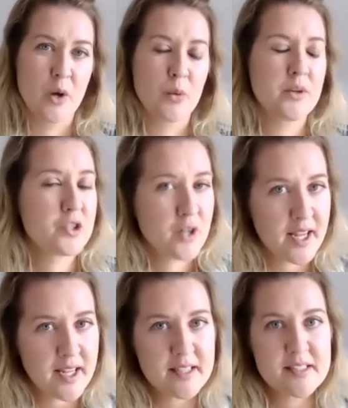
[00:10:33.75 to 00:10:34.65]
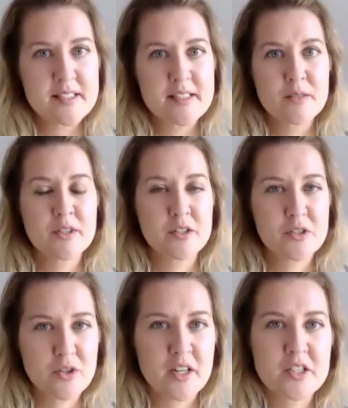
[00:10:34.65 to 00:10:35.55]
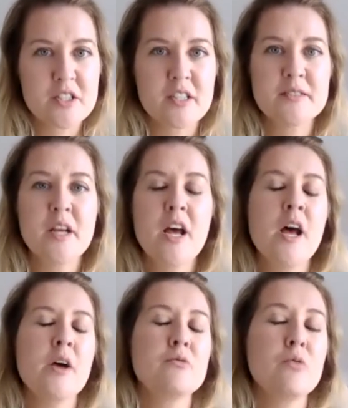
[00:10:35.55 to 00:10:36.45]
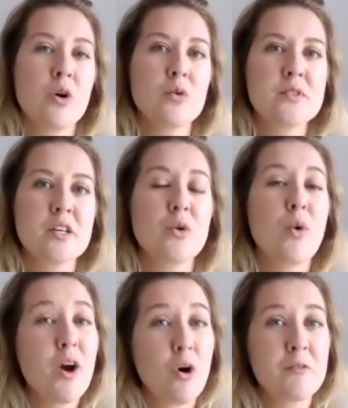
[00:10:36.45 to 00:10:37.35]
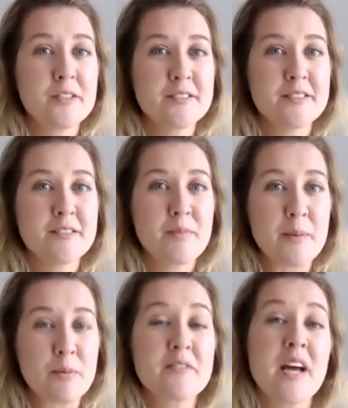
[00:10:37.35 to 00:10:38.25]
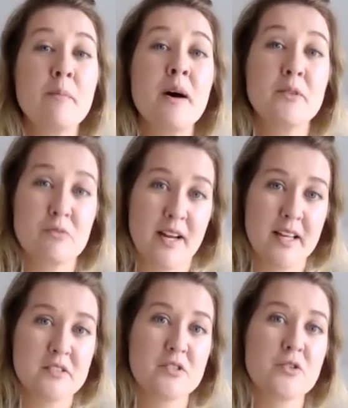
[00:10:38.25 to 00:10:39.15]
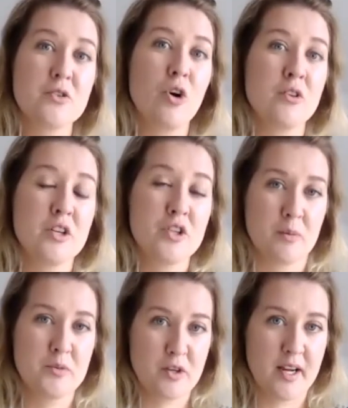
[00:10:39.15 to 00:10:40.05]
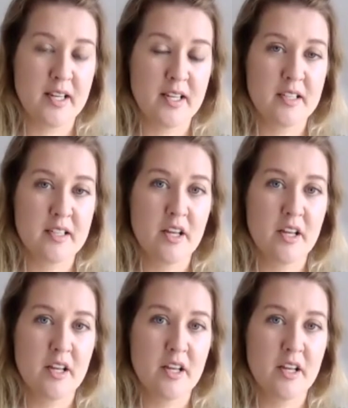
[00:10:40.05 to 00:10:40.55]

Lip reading: With trades, with construction roles, quite often people have come up the ranks through on-the-job training.